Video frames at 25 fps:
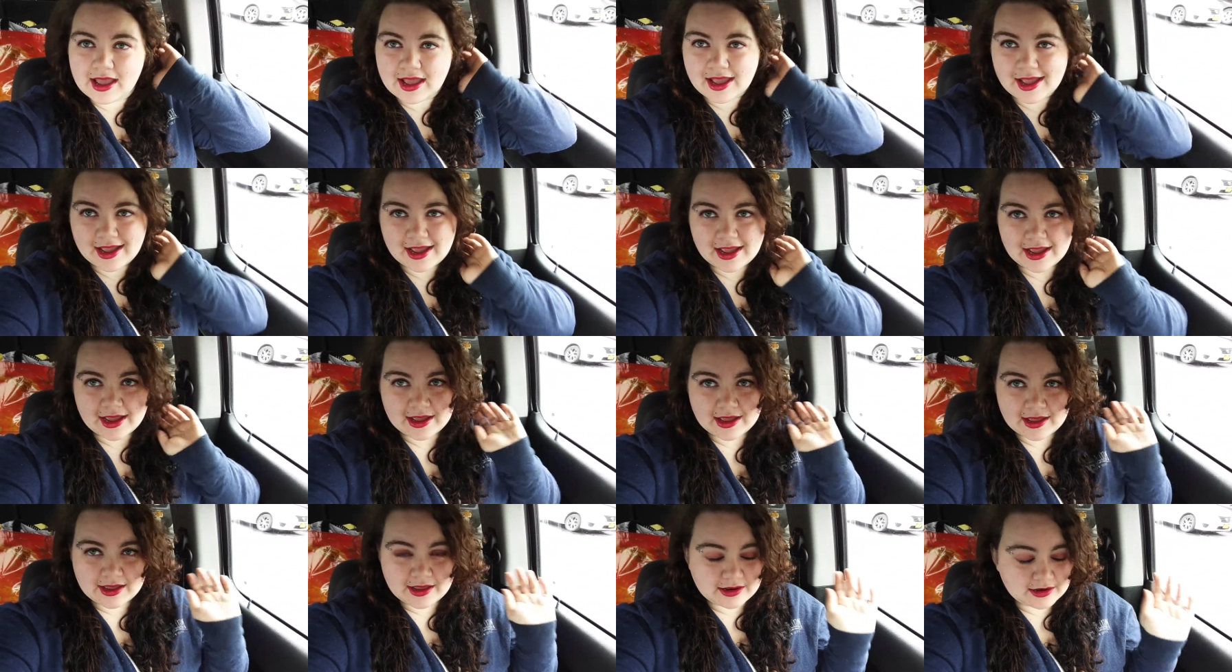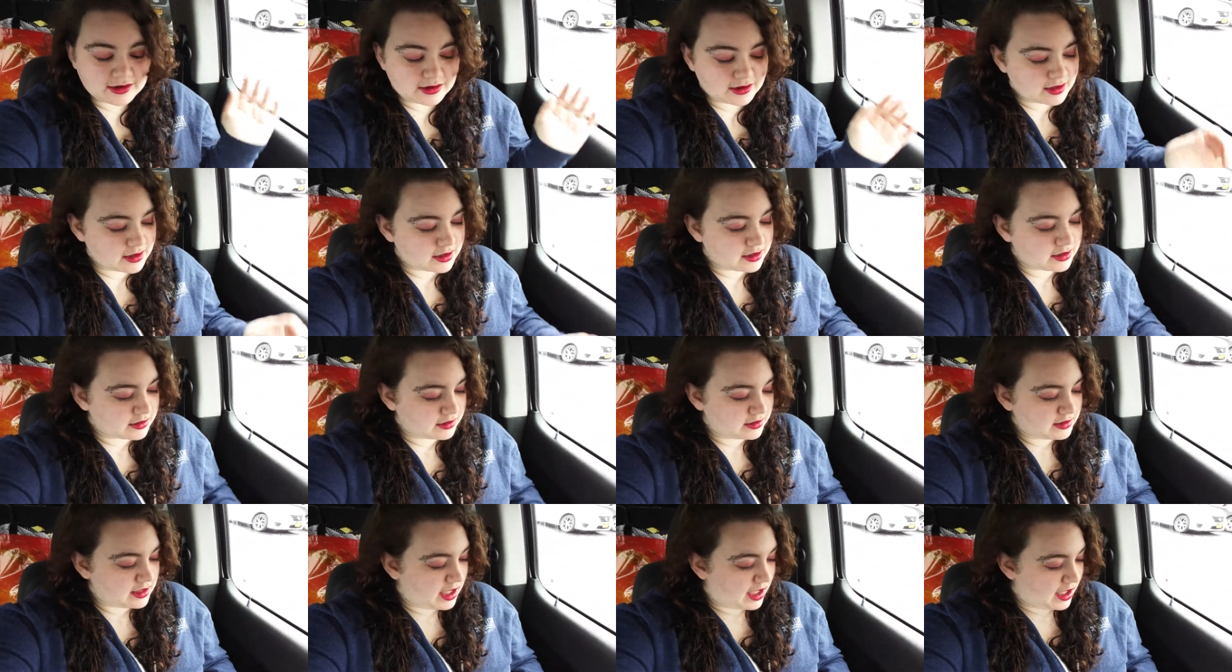And
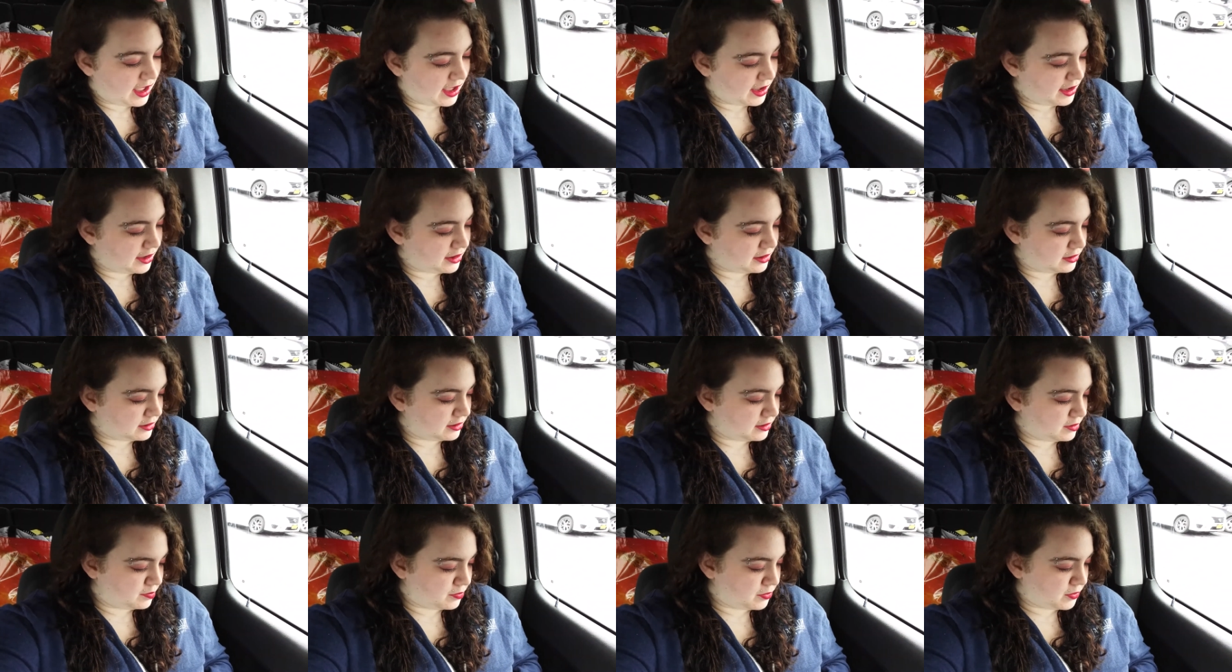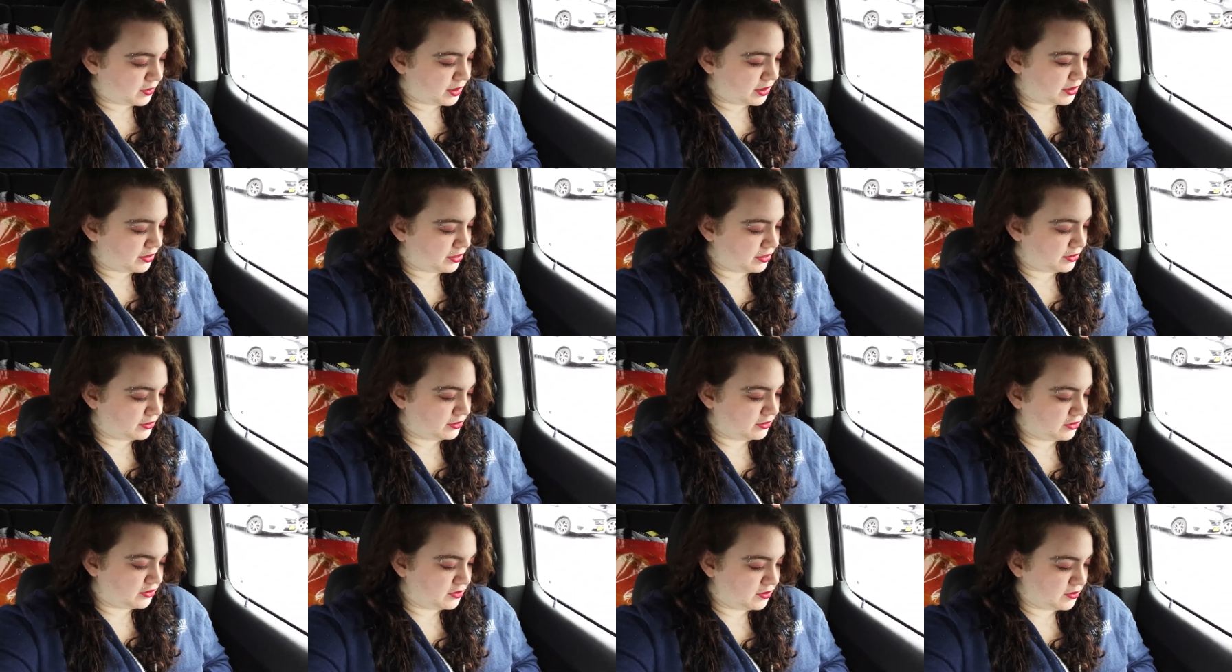I ended up
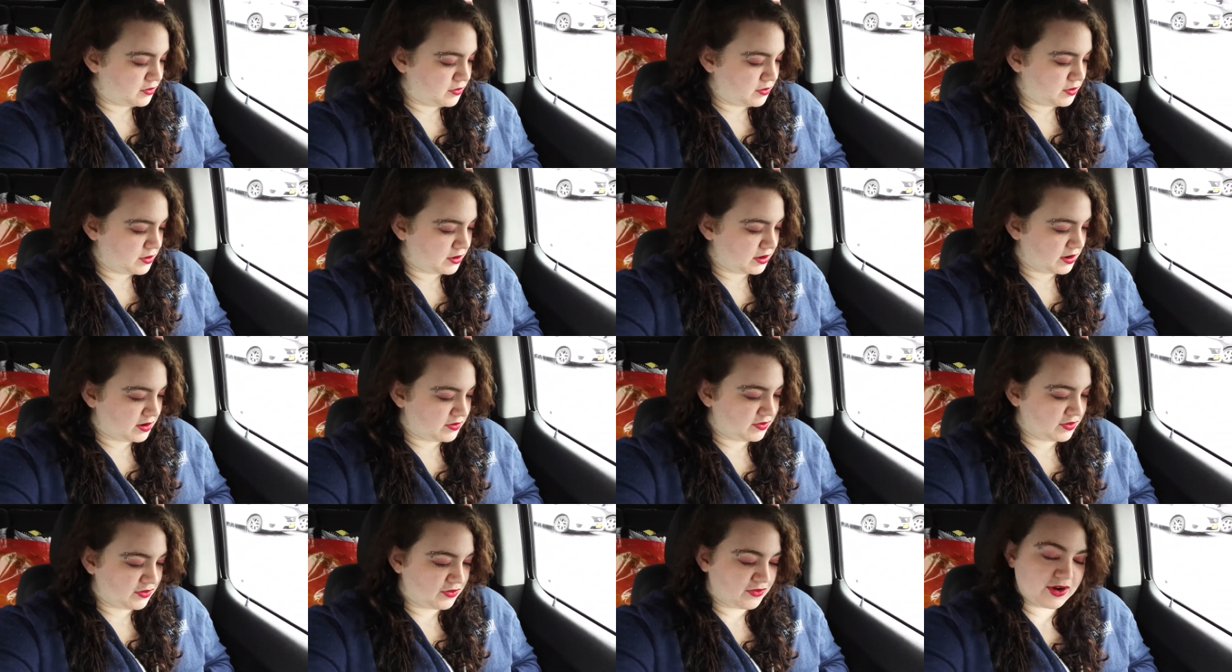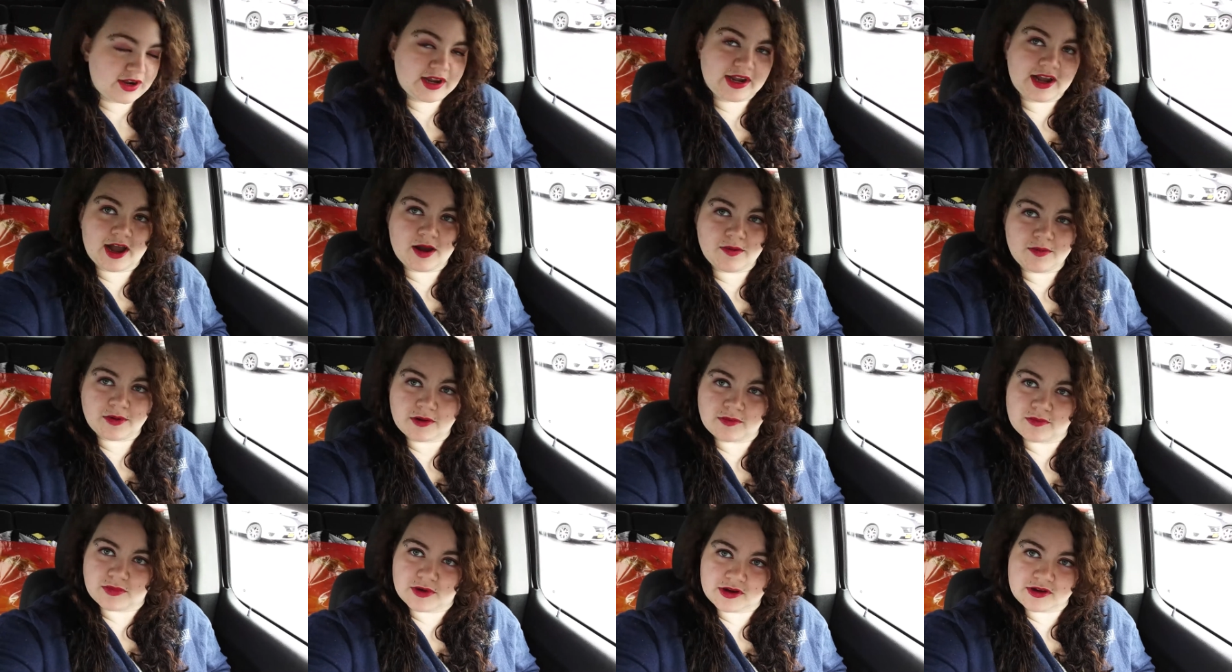with two of the free
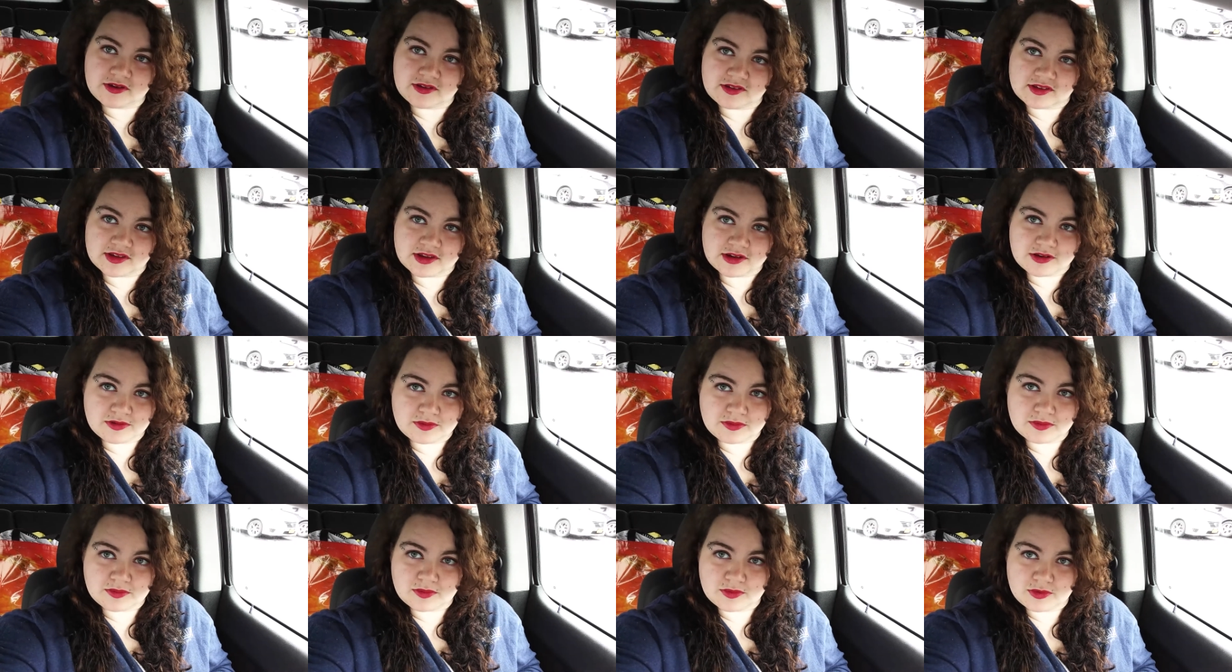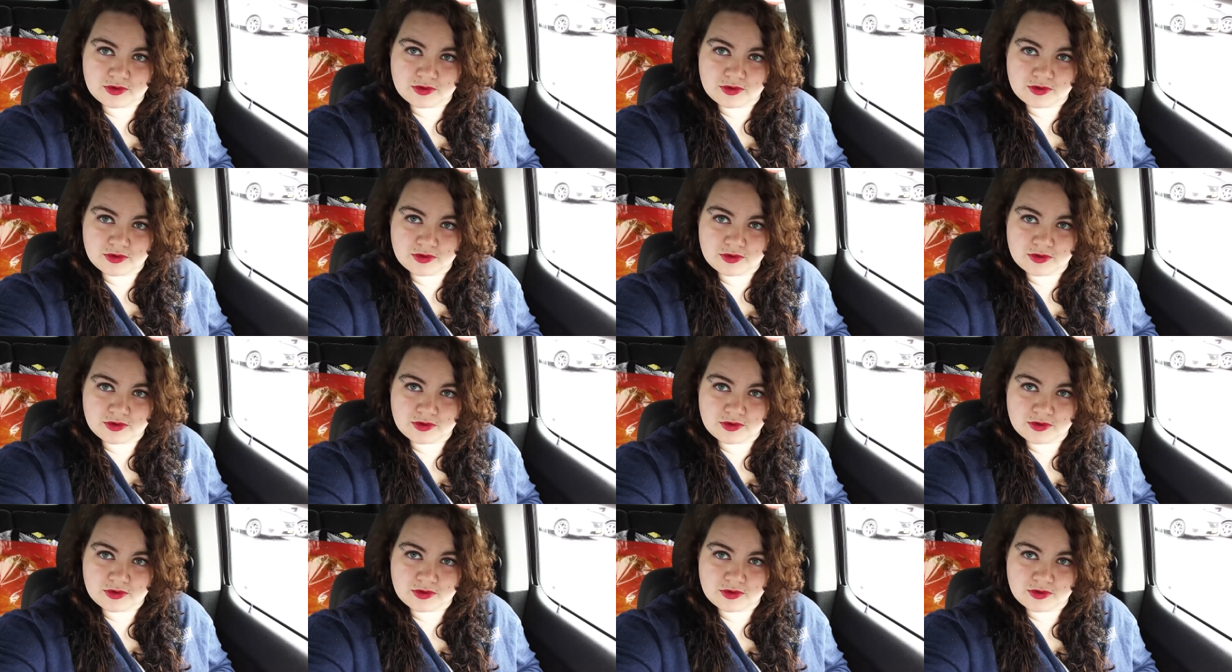comic books and